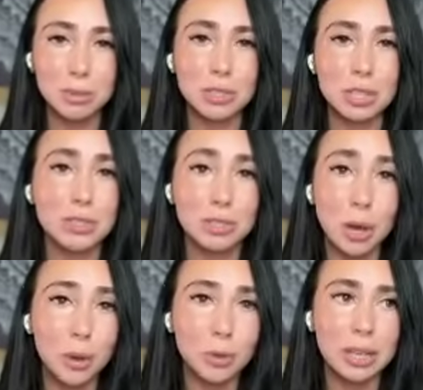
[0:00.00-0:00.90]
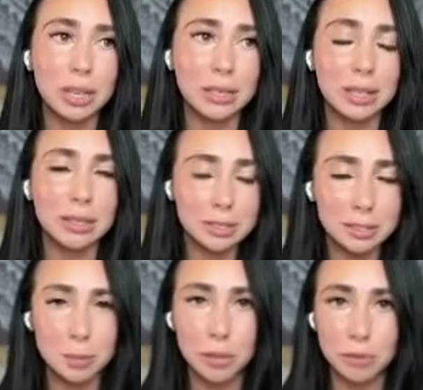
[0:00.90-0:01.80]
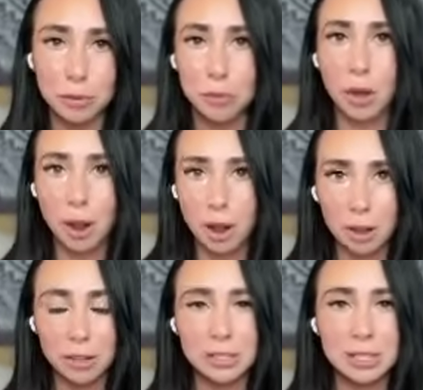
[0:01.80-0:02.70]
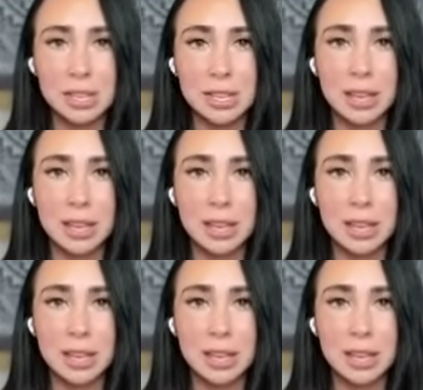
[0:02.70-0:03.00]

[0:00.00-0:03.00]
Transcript: But just know that it needs to be from the heart.